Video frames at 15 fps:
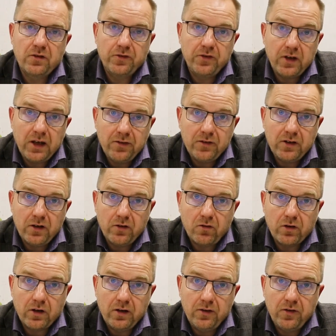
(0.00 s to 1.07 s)
safety in your
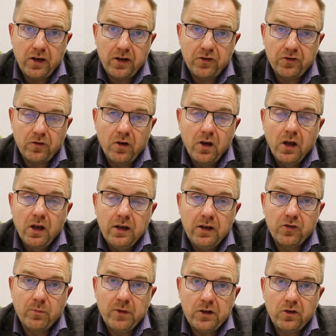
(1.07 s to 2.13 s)
organization
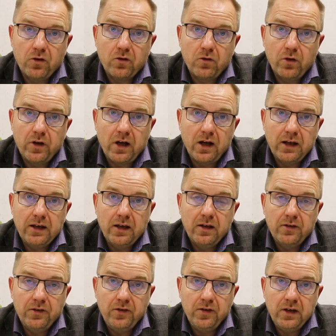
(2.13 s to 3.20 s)
is a method called
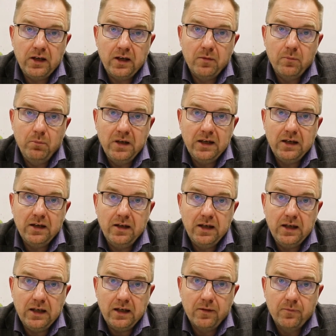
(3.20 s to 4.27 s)

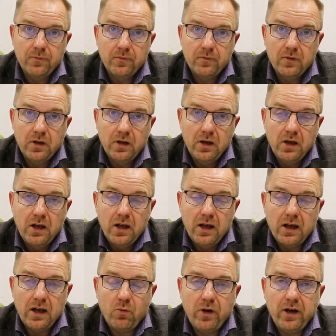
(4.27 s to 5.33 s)
ICBD.
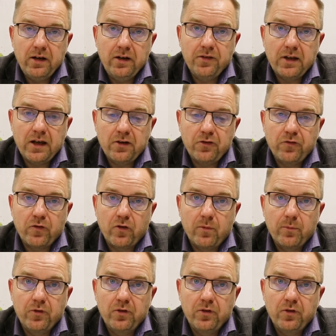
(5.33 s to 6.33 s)
And where this stands from,